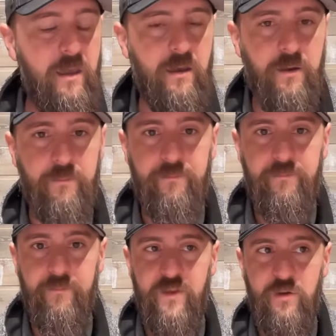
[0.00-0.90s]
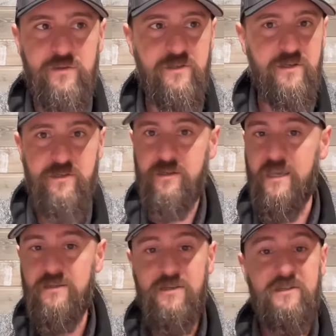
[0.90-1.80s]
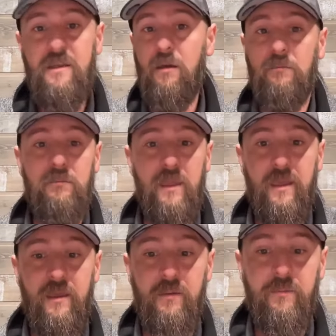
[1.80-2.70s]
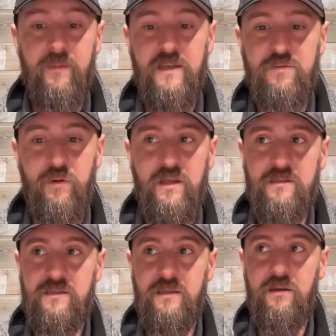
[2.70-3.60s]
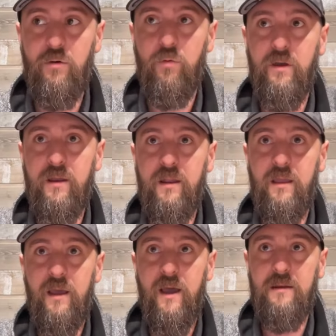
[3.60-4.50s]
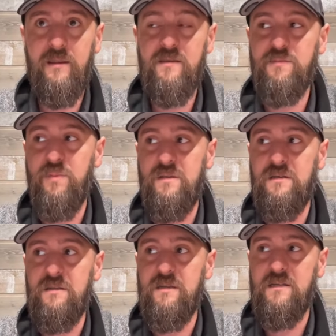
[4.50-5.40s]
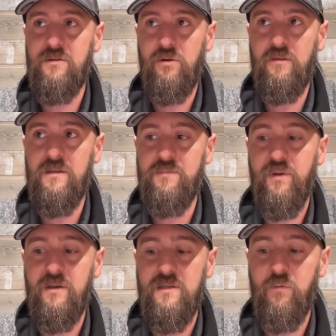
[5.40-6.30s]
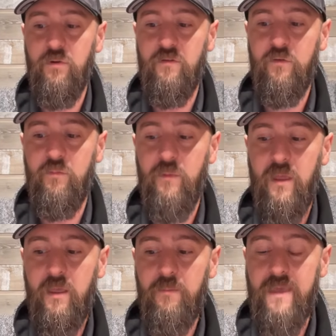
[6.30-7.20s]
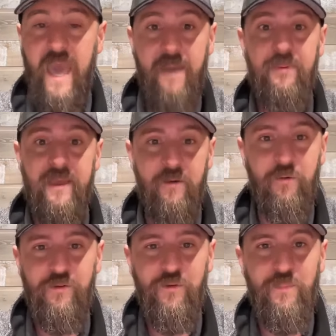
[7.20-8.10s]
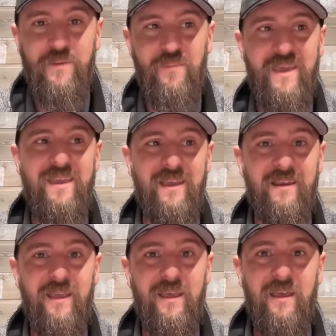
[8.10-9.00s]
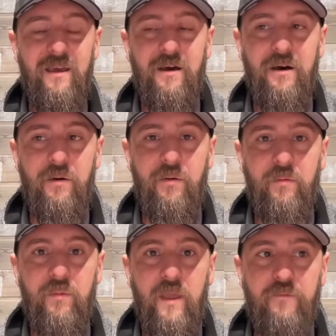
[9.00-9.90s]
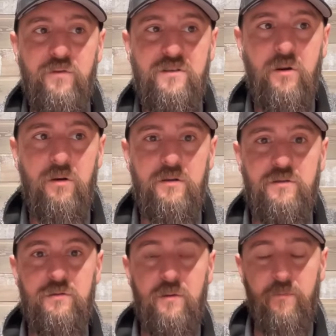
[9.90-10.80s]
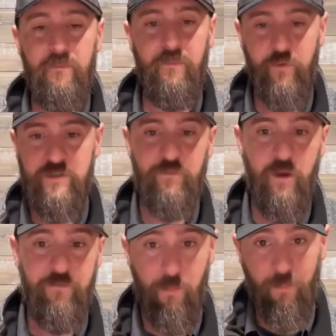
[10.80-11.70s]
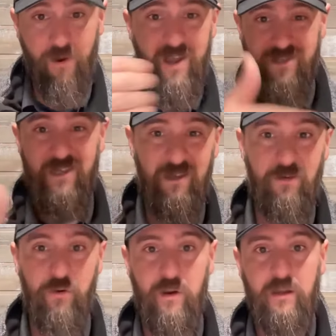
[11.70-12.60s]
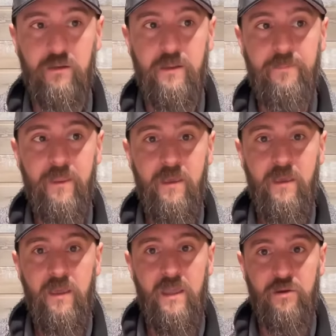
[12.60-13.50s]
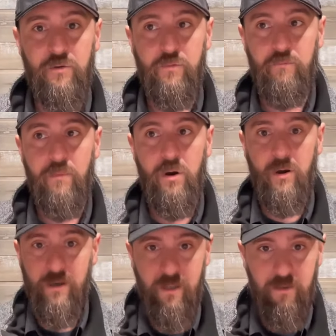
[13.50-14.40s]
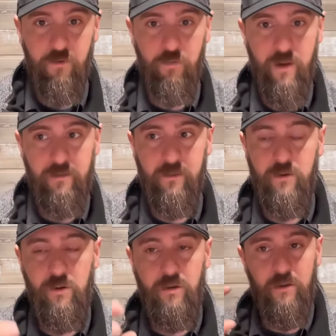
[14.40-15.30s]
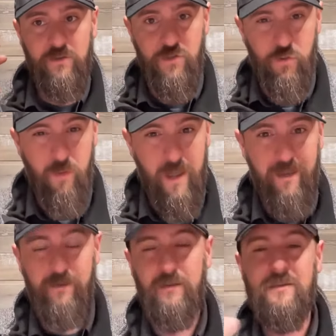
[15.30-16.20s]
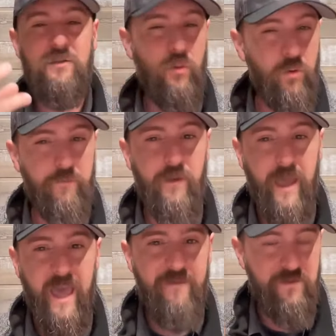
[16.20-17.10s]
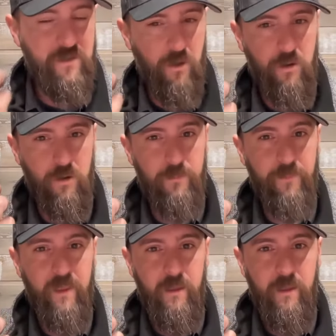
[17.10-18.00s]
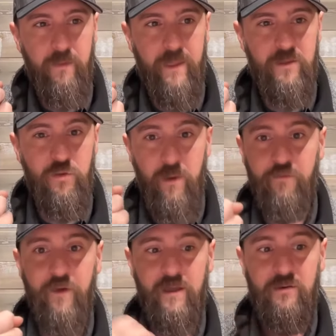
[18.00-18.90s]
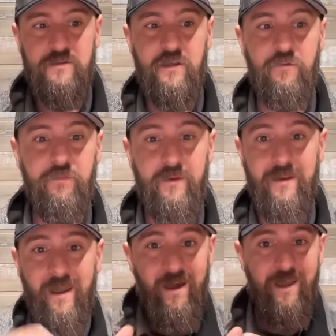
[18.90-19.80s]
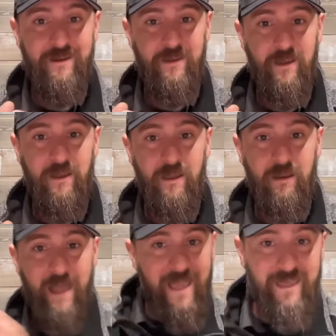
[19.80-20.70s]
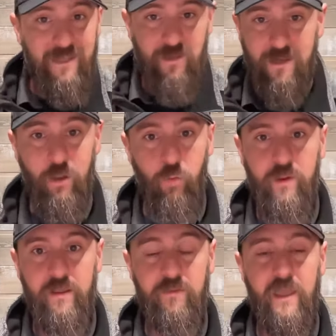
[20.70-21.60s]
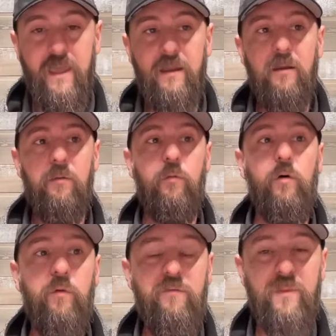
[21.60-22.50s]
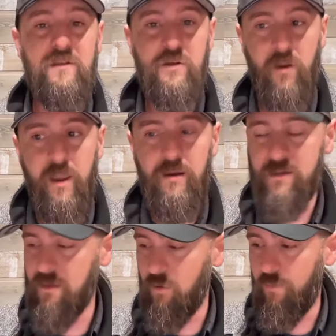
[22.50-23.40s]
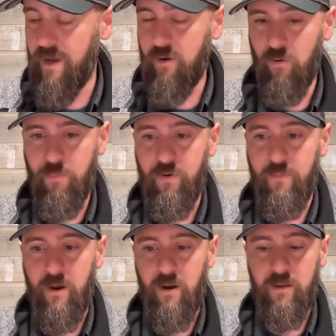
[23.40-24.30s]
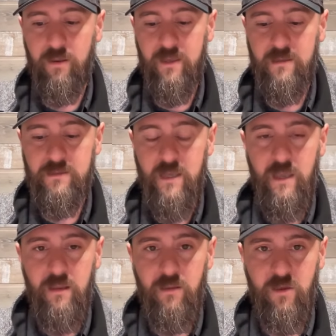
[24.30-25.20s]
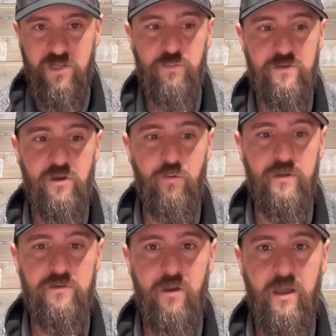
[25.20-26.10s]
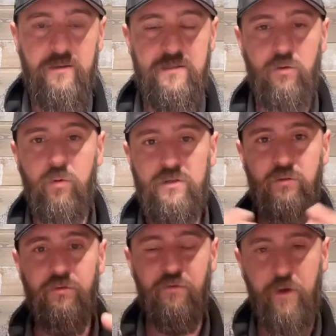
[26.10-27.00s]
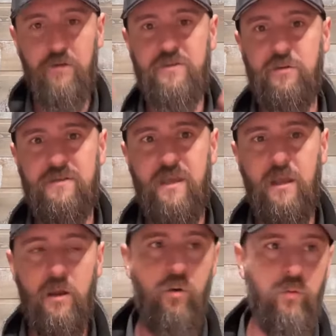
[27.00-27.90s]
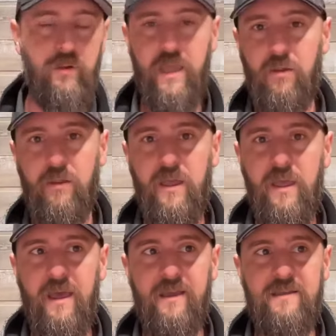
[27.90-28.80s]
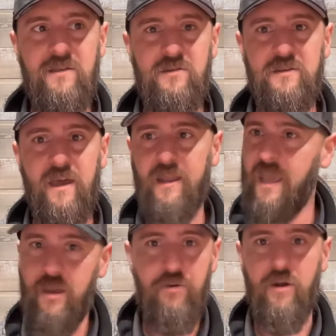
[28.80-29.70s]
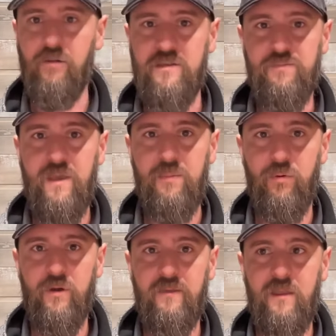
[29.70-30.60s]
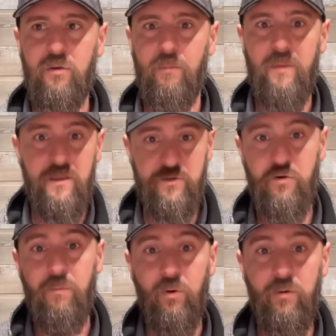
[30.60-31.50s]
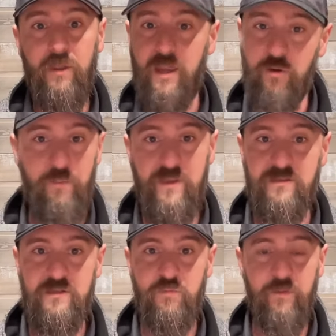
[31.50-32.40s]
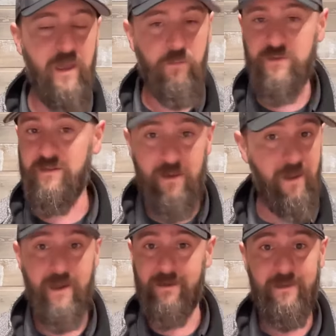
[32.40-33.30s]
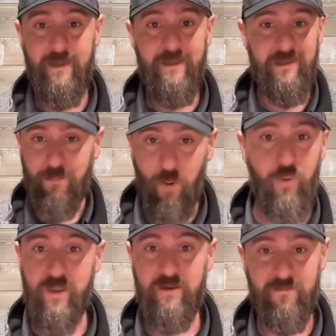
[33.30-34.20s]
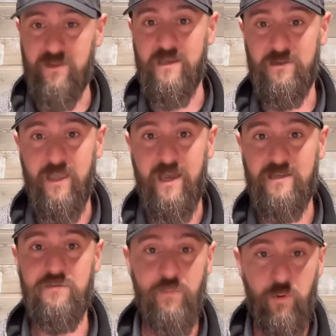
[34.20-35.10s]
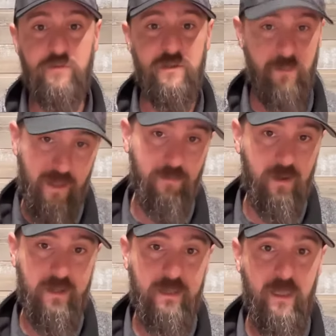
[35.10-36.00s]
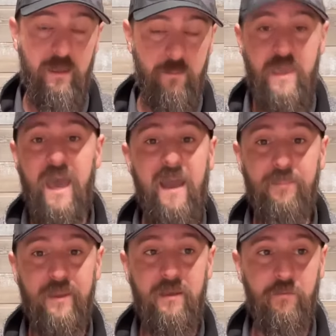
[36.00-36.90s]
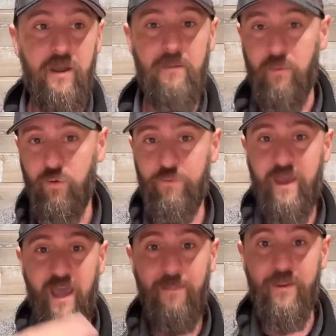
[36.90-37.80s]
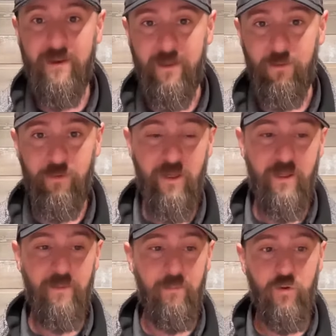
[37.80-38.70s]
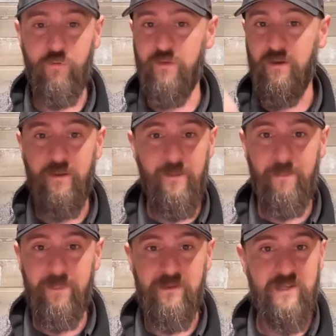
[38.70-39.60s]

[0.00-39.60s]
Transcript: Um, dude's just he's just him, and that's what I said. You know what? I did this business. I started this because I wanted to be happy. I wanted to be me. And uh, if you start a first of all, if you're pricing incorrectly, and you're marketing incorrectly, you're going to attract sort of an avatar that you may find yourself not liking to deal with. And what we've been trained and told by corporate America is the customer's always right. So what you'll default to is saying, oh, well, hell, I guess I just got to cater to all these people. And then you're miserable in your business. Well, that was not the point of this, guys. The point was to make money, be happy, right? Move the happy needle, move the the